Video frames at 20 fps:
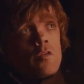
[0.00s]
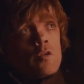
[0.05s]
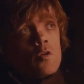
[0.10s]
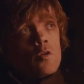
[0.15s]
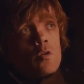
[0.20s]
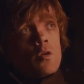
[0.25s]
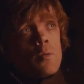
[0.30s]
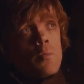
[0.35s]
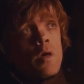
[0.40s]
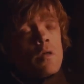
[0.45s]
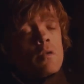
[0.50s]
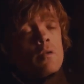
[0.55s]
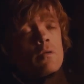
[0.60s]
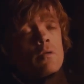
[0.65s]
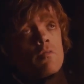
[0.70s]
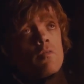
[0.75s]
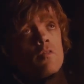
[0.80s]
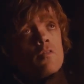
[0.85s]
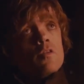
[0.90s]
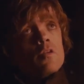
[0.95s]
Most people who
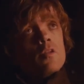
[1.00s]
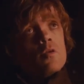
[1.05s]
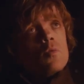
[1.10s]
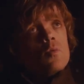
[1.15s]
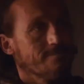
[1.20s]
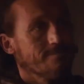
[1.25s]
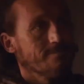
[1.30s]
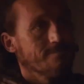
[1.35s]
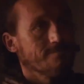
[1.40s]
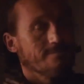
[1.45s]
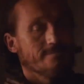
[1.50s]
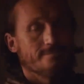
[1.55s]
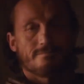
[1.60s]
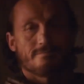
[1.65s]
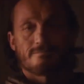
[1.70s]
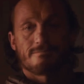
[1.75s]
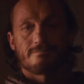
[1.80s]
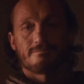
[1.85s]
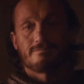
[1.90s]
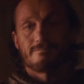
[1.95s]
play the Game of Thrones
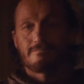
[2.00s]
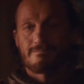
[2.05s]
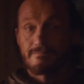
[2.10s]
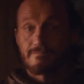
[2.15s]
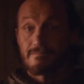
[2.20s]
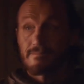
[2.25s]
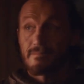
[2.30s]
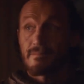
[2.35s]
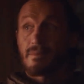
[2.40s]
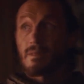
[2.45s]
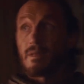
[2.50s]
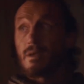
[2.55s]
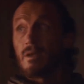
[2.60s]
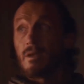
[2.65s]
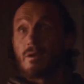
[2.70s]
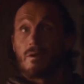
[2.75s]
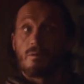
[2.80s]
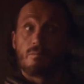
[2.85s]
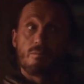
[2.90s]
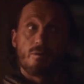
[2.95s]
well would have
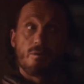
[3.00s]
accounted for